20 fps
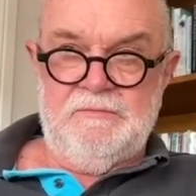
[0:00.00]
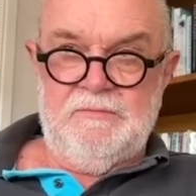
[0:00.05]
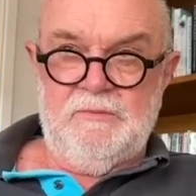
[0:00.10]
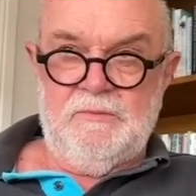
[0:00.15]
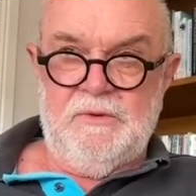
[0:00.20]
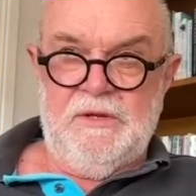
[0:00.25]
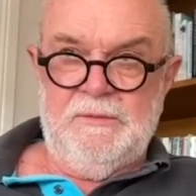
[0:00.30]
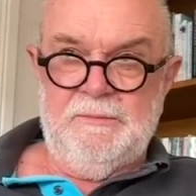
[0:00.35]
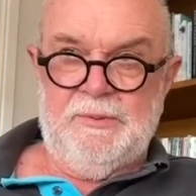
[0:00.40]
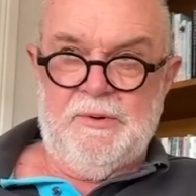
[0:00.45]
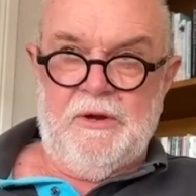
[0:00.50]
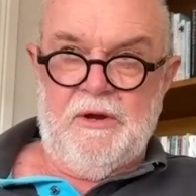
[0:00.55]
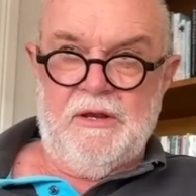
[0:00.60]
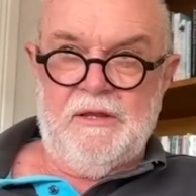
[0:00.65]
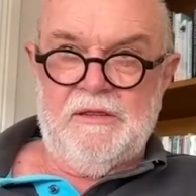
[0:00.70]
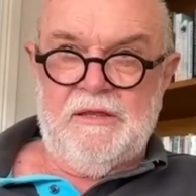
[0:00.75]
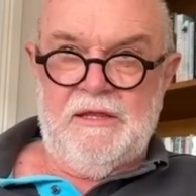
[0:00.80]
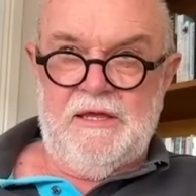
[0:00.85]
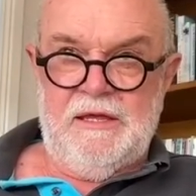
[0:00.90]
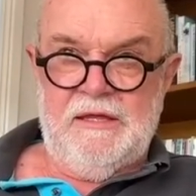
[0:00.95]
Wind
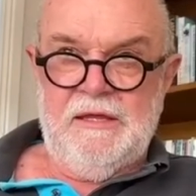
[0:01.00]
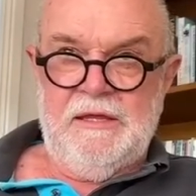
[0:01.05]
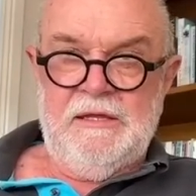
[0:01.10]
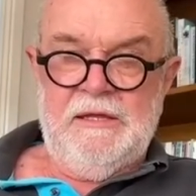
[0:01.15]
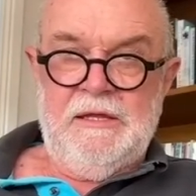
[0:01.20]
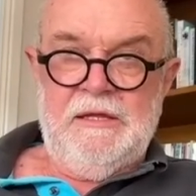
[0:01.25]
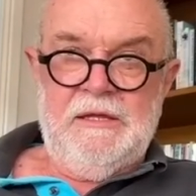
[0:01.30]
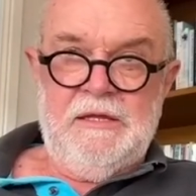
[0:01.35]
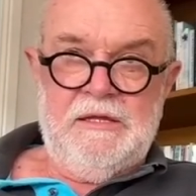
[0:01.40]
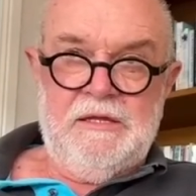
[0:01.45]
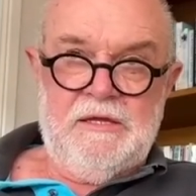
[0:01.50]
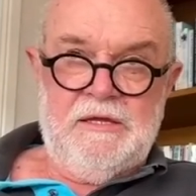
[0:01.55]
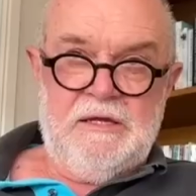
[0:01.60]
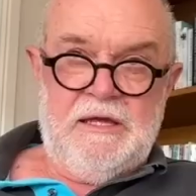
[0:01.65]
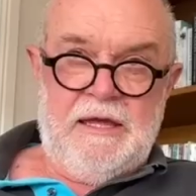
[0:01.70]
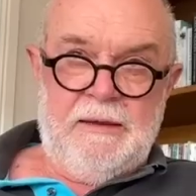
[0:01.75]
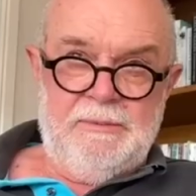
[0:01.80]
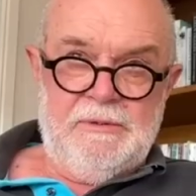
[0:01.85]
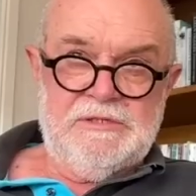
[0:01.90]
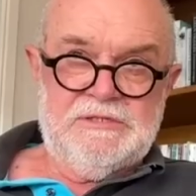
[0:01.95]
Pilot there.
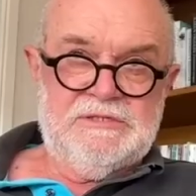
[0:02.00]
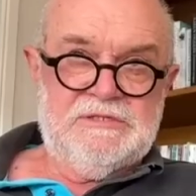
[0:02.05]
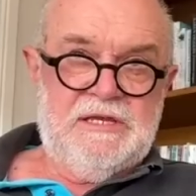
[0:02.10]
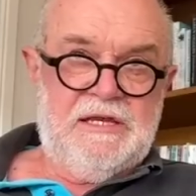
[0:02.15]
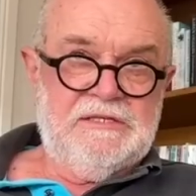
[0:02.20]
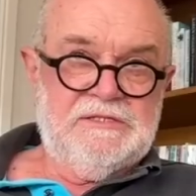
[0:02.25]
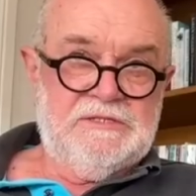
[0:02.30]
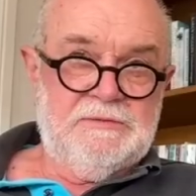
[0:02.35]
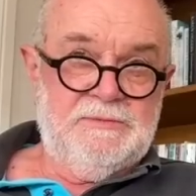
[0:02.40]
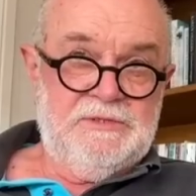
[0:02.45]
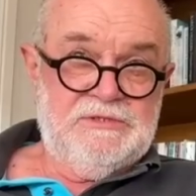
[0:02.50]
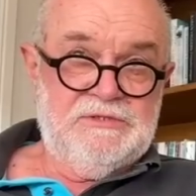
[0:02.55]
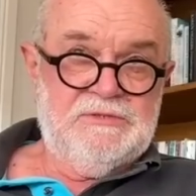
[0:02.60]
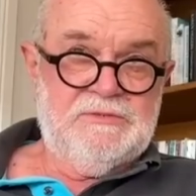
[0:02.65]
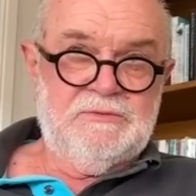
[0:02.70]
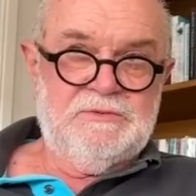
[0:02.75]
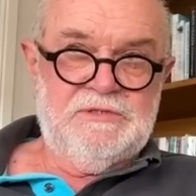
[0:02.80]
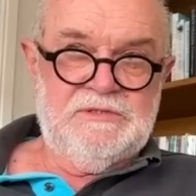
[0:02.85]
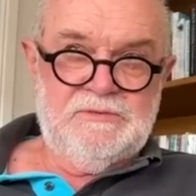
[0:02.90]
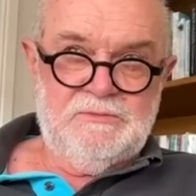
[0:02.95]
Avalish has had some
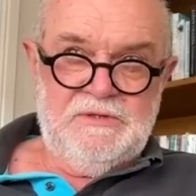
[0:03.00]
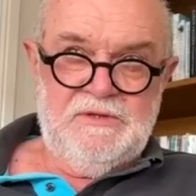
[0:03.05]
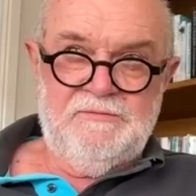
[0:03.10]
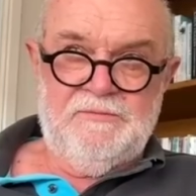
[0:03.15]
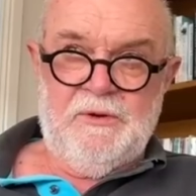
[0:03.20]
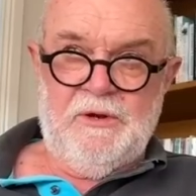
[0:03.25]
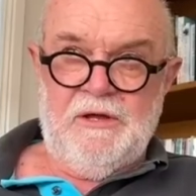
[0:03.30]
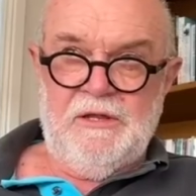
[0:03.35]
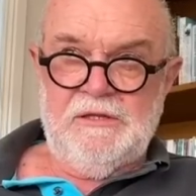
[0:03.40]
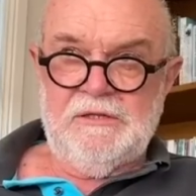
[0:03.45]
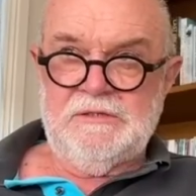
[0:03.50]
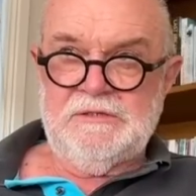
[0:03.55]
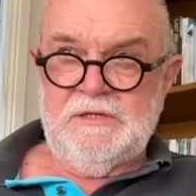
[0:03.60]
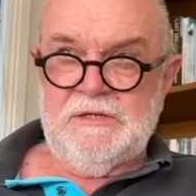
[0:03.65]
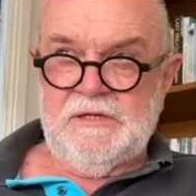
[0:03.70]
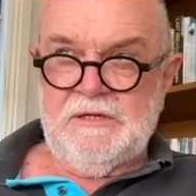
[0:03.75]
issues with his wind pilot,